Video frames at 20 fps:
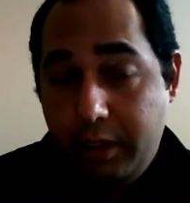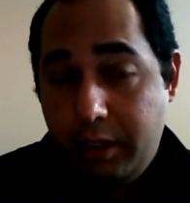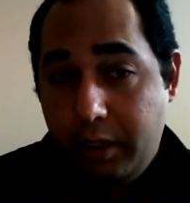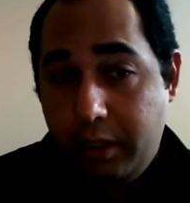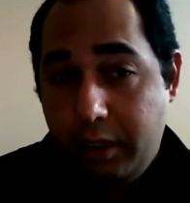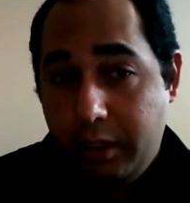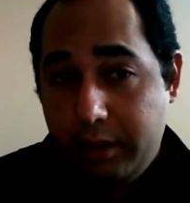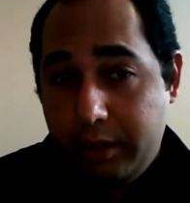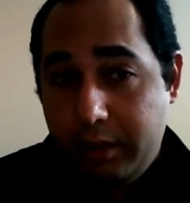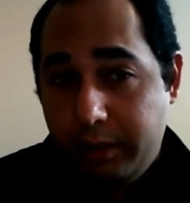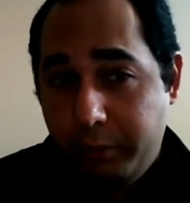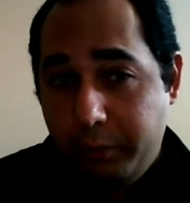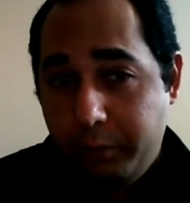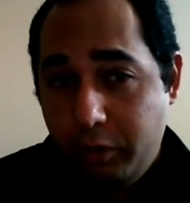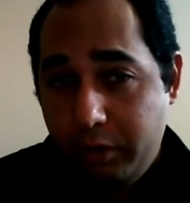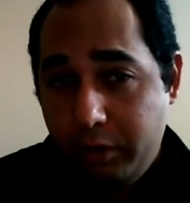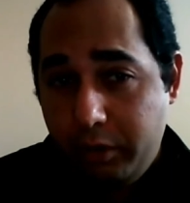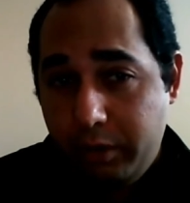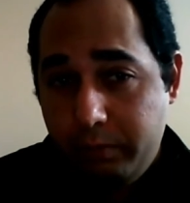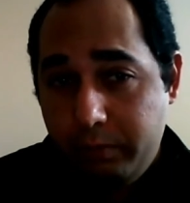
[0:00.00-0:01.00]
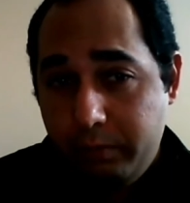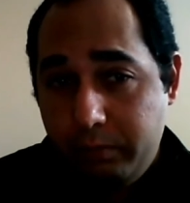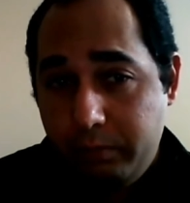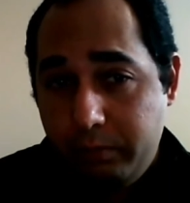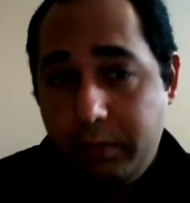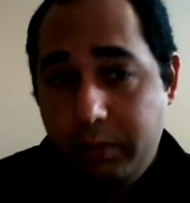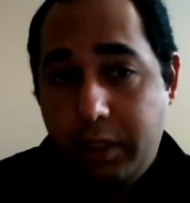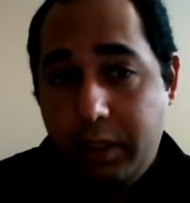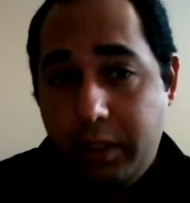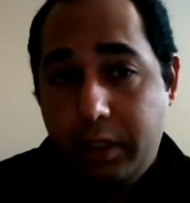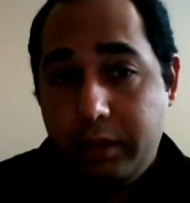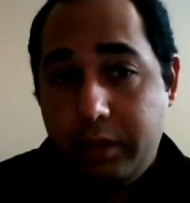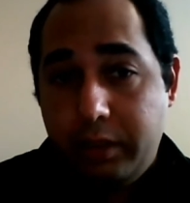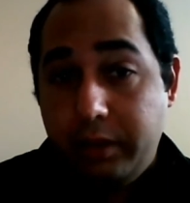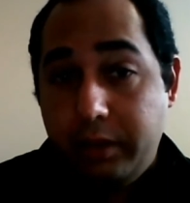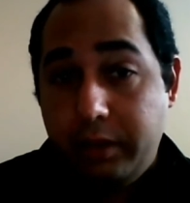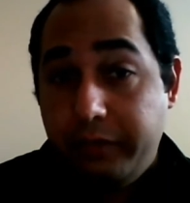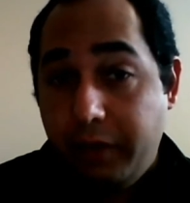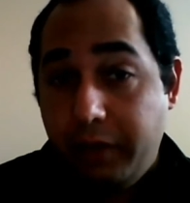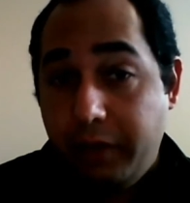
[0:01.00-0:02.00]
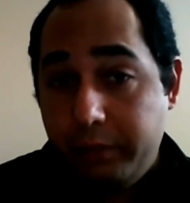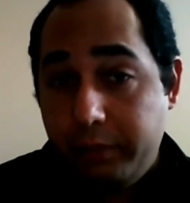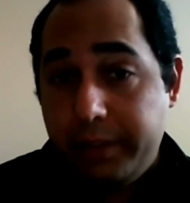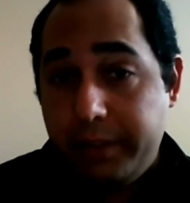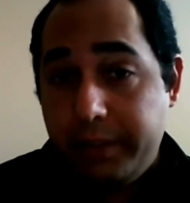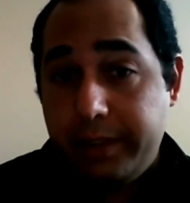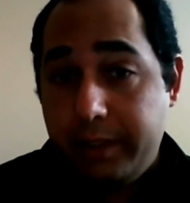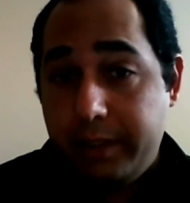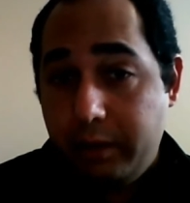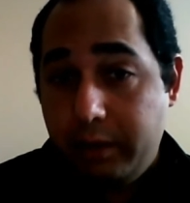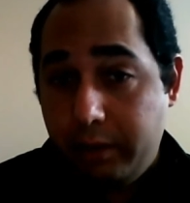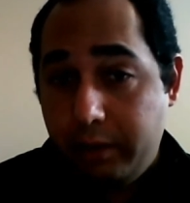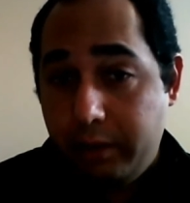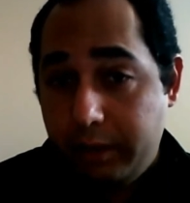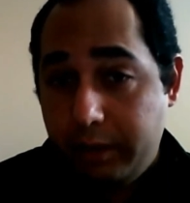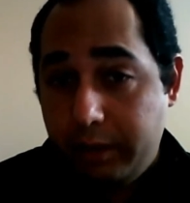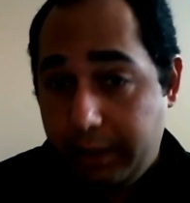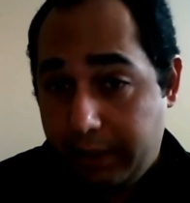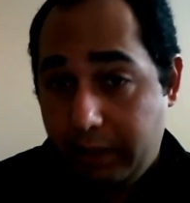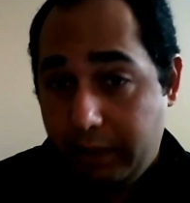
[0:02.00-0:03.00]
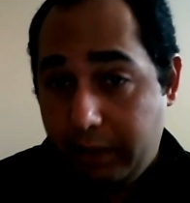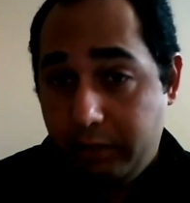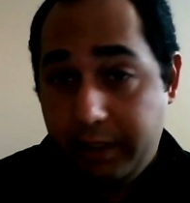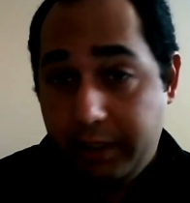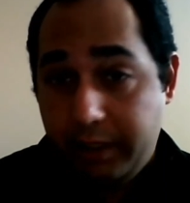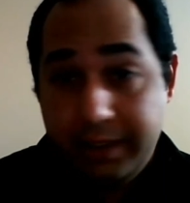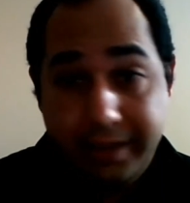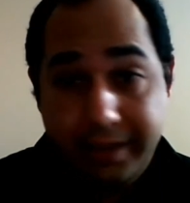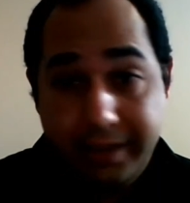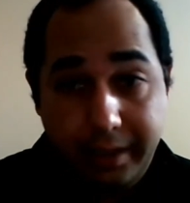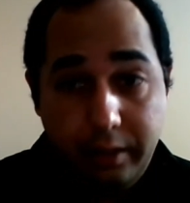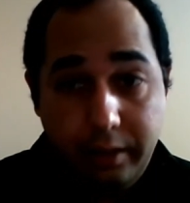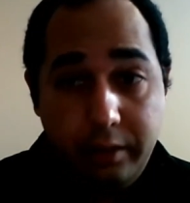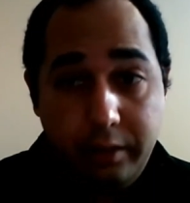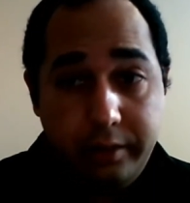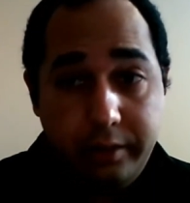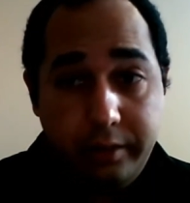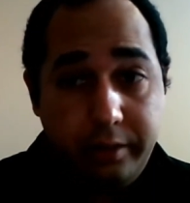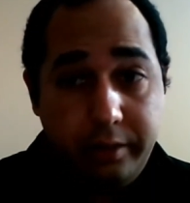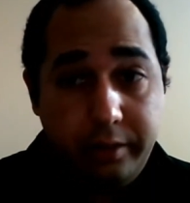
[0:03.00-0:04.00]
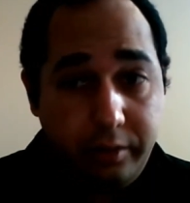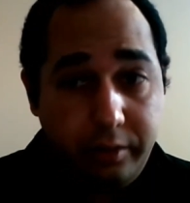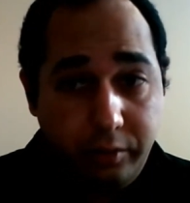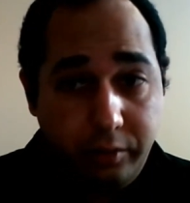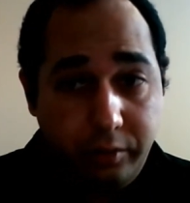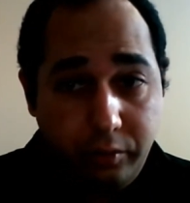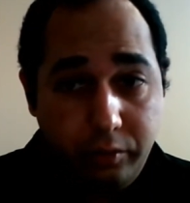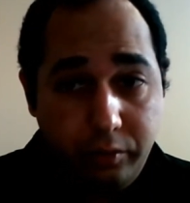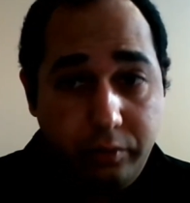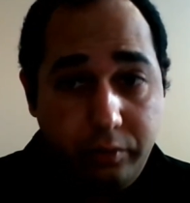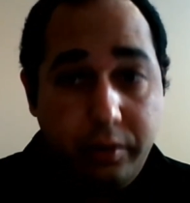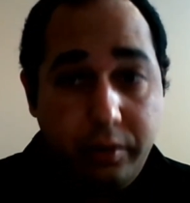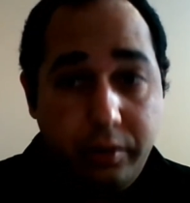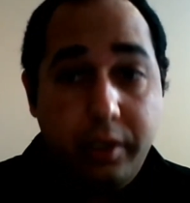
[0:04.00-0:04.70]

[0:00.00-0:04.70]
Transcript: The program develops student accounting skills through